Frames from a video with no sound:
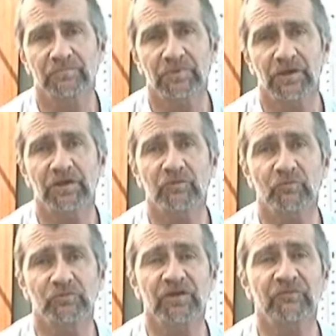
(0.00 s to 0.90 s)
and it
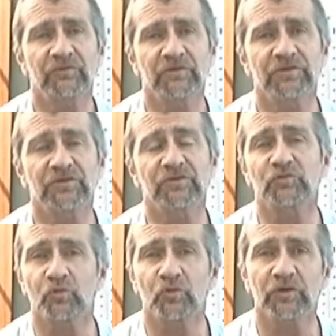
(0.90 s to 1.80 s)
will definitely
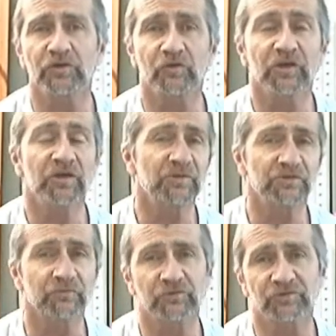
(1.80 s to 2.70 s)
destroy your image
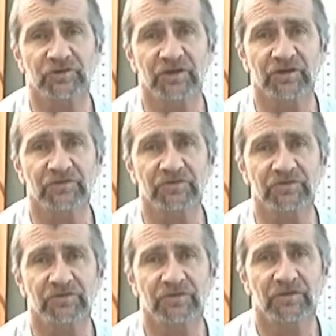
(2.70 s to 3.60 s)
of Christianity
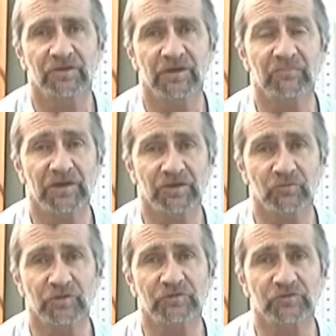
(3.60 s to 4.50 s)
and make
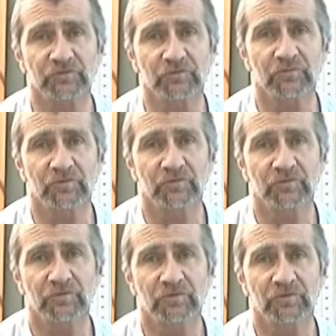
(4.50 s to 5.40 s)
you into
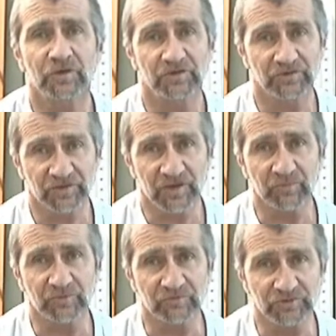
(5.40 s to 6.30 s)
a
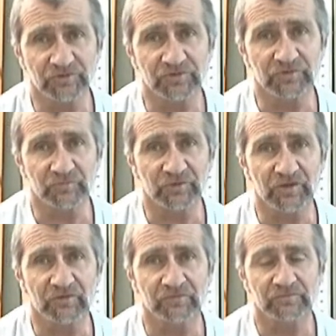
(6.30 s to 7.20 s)
disciple of Jesus Himself.